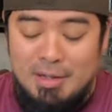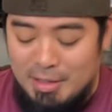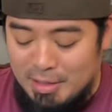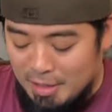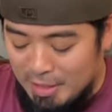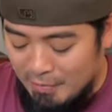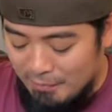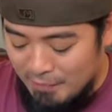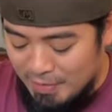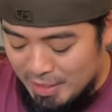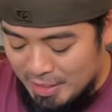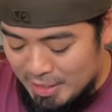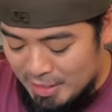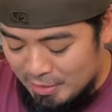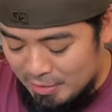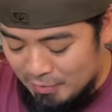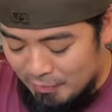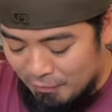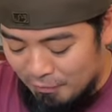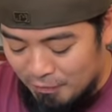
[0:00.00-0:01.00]
on a
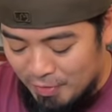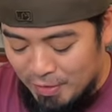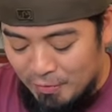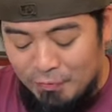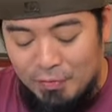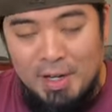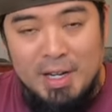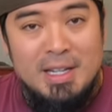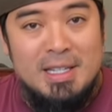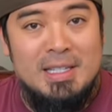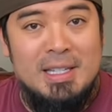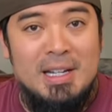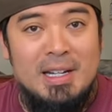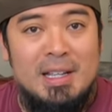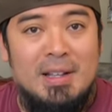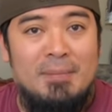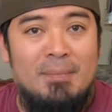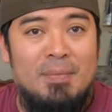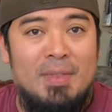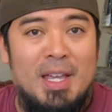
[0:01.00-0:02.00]
video, feel free to send
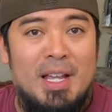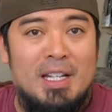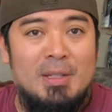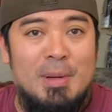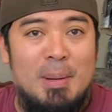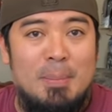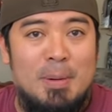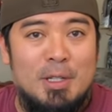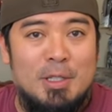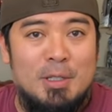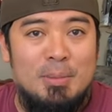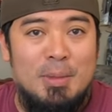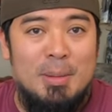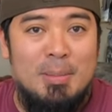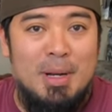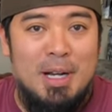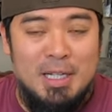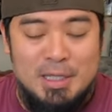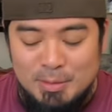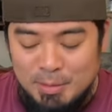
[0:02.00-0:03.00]
it. That is my personal
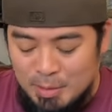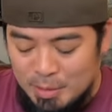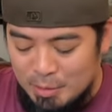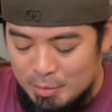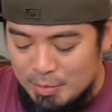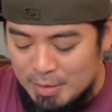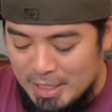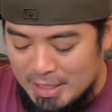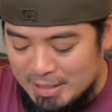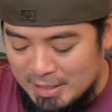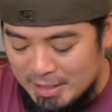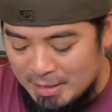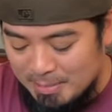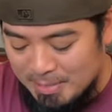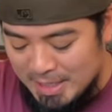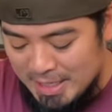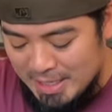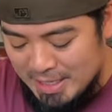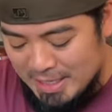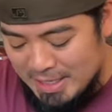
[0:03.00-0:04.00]
mailbox. It will go directly to
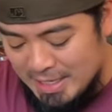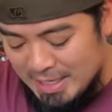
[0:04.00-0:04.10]
me.